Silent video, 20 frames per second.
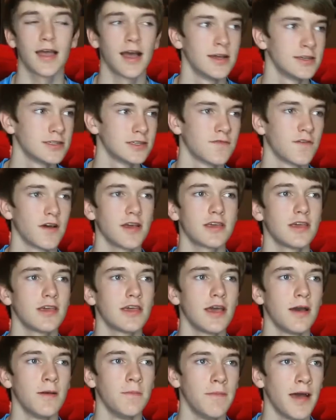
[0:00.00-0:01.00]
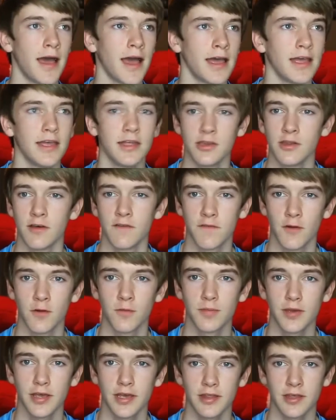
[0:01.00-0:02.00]
Guys, if I could get a mat in a
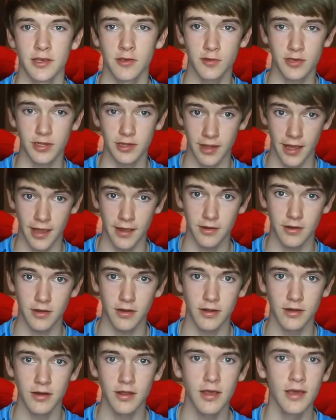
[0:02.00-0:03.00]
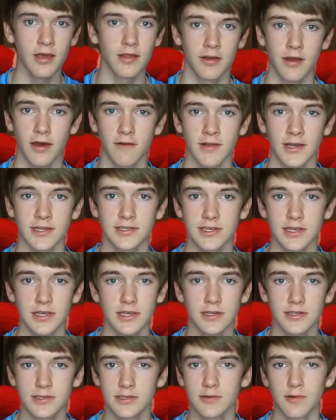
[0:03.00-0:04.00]
foam pit that you could land on, not like
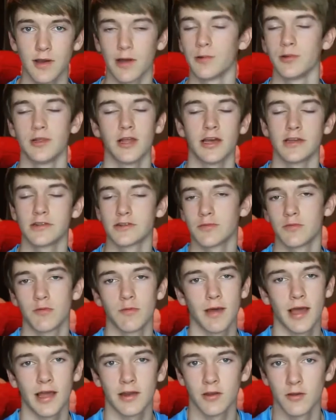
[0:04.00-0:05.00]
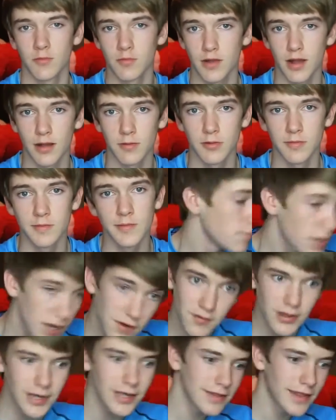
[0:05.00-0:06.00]
sink into, I would land triple back no problem. But
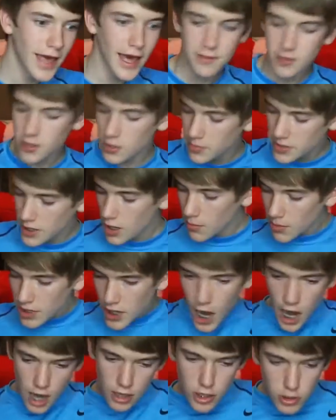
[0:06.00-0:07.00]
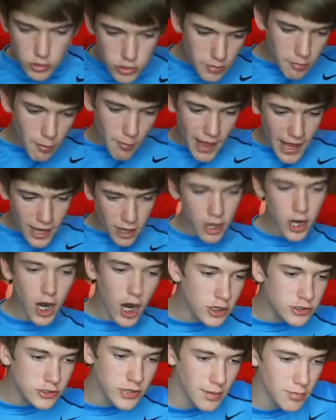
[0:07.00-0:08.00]
if I did that, then it'd be, oh my god, go triple back on
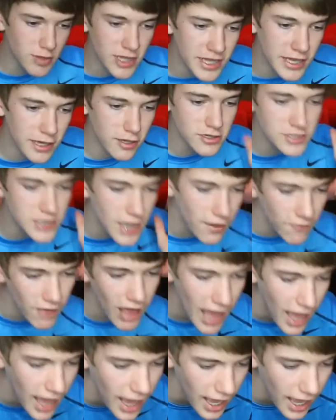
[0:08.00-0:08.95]
garden trampoline, kill yourself.